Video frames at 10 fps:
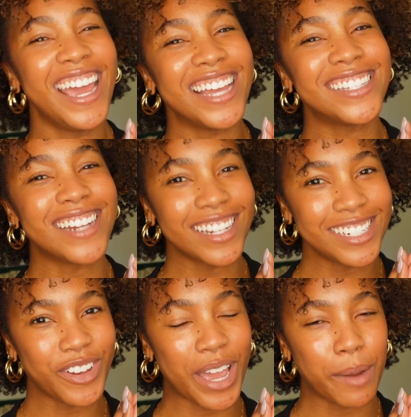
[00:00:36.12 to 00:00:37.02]
It's not
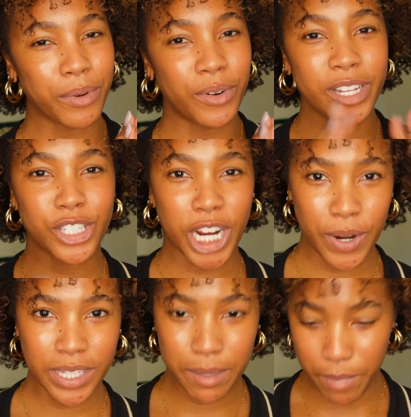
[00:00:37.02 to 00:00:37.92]
until April. It's
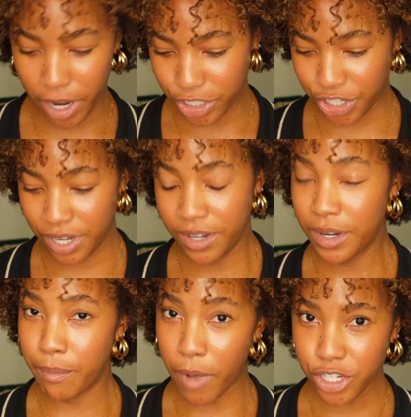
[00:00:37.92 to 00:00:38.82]
currently March
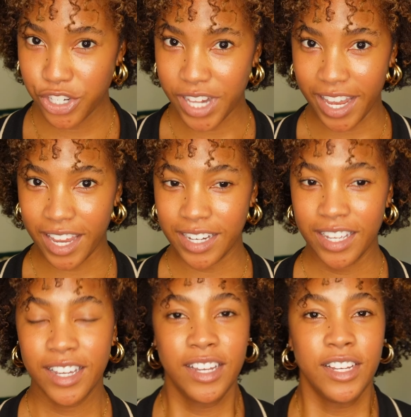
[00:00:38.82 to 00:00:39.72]
2nd.
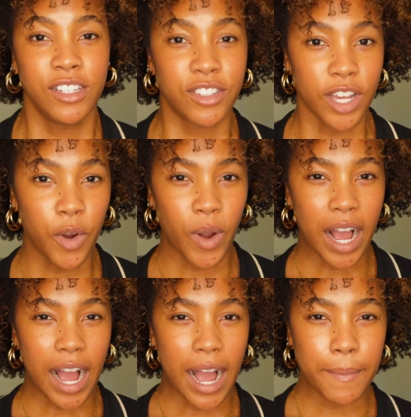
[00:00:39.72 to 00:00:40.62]
So
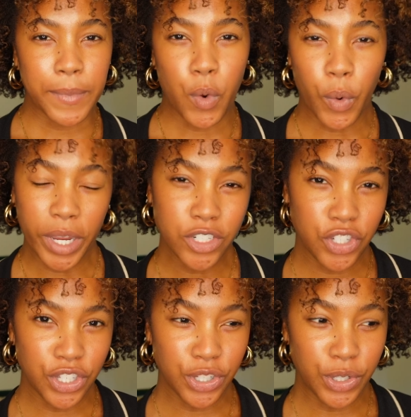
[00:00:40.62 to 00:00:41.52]
I'm
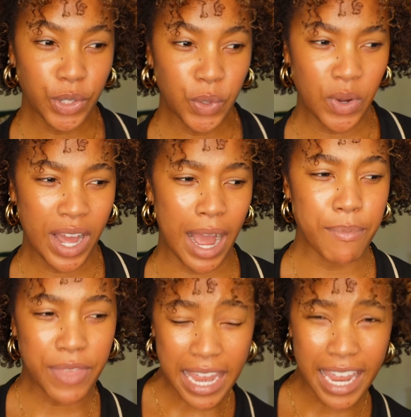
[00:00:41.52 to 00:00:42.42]

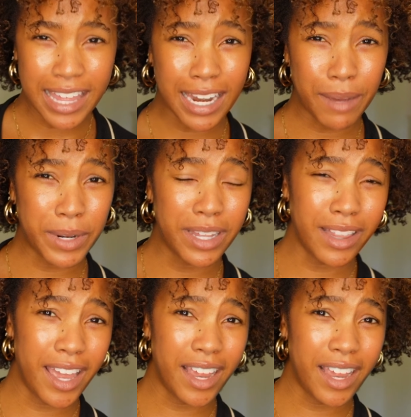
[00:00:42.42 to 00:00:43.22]
thinking that I'm gonna